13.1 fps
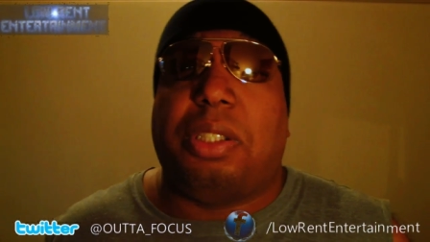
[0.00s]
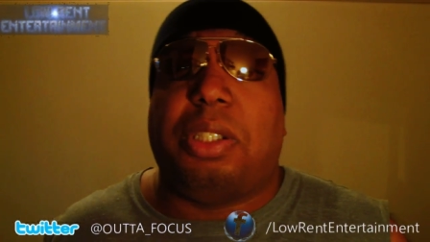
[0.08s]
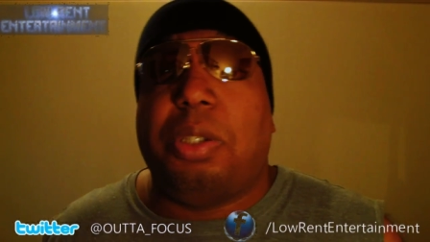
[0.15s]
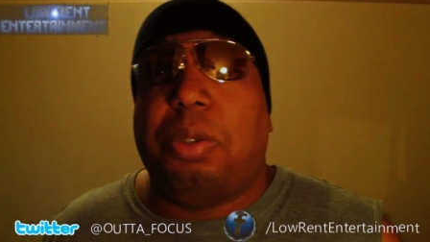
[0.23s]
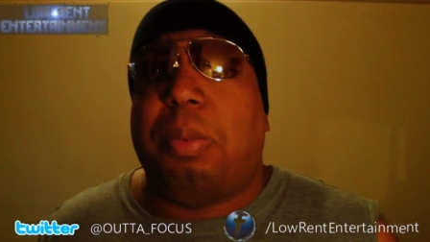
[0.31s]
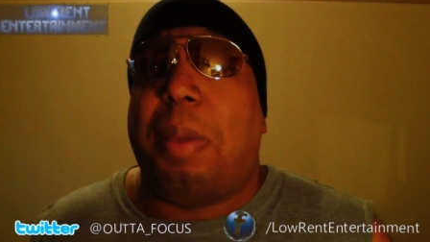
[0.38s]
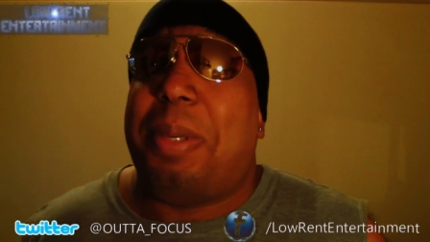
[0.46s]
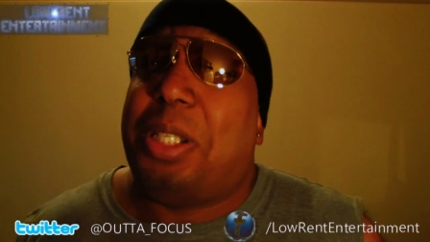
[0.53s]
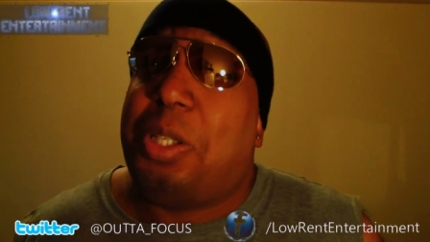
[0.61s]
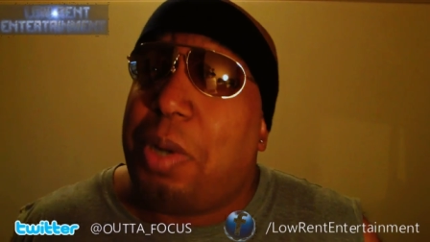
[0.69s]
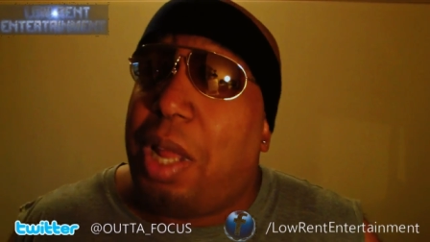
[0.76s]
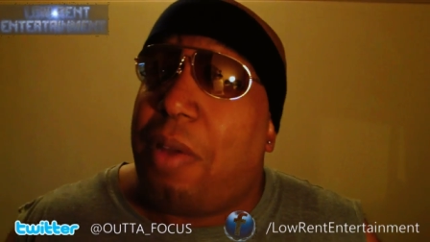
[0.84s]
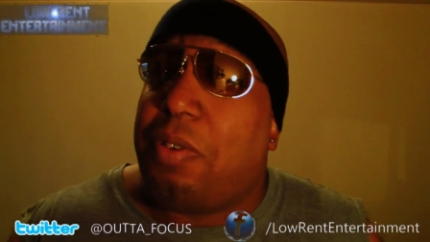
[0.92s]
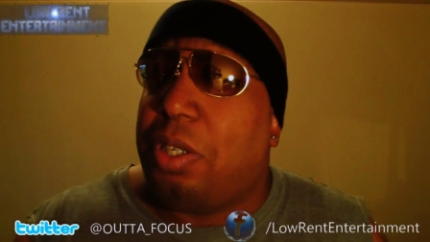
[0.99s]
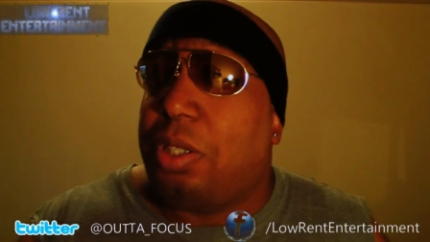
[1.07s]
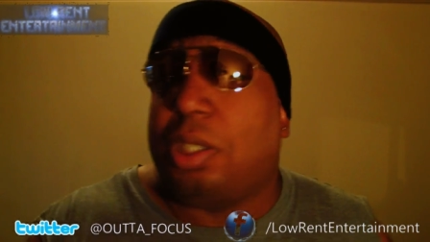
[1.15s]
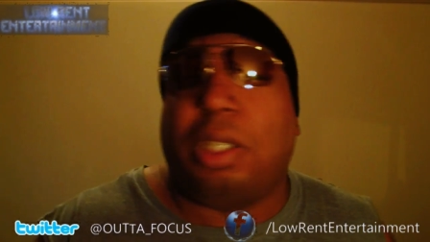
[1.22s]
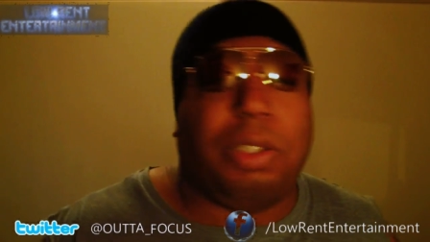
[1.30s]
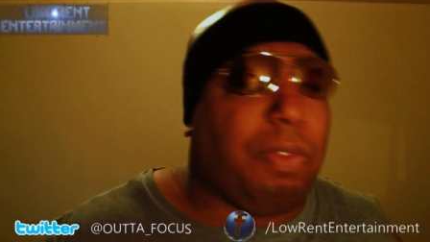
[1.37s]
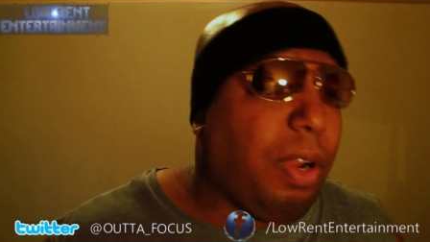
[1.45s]
two, maybe 2.5 years
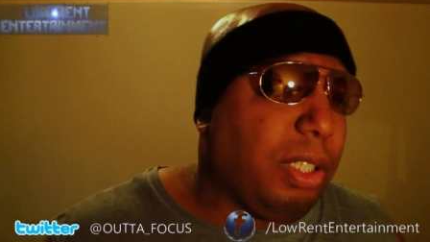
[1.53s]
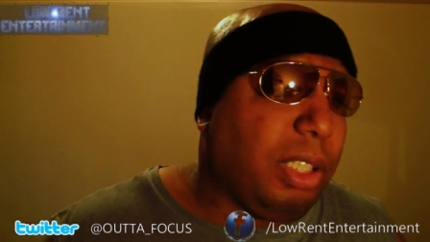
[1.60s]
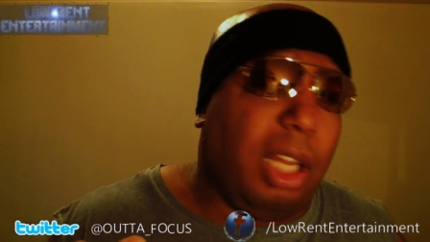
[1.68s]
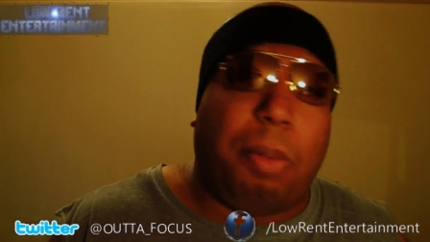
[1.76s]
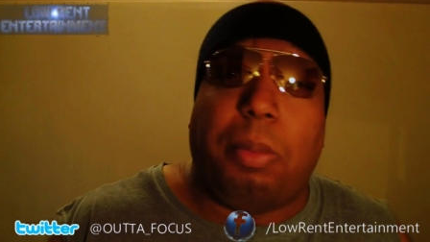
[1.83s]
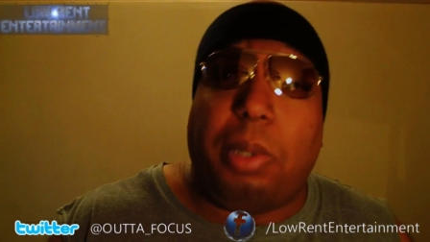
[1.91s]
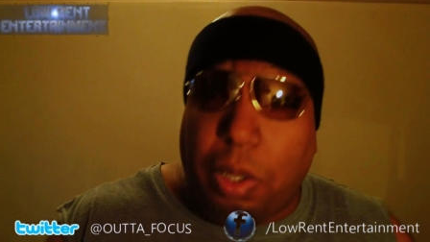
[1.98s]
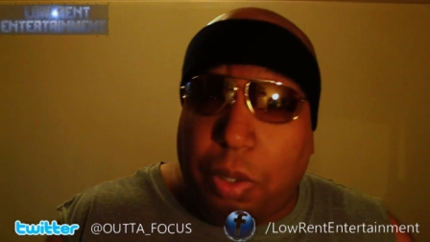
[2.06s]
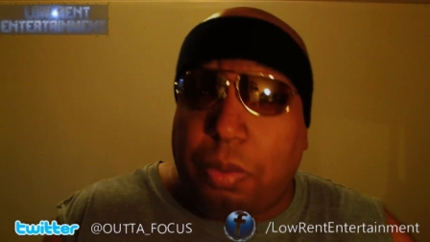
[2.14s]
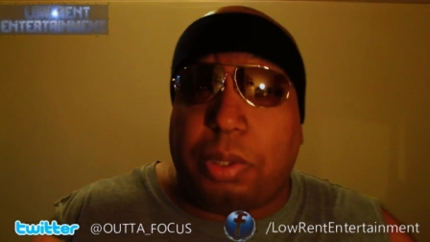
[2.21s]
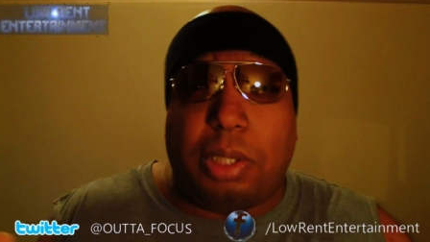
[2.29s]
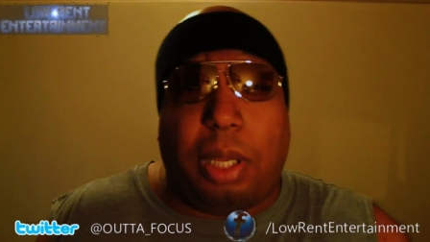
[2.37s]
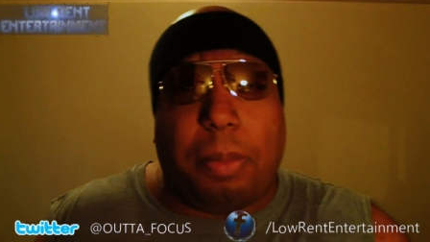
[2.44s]
ago as far as uploading.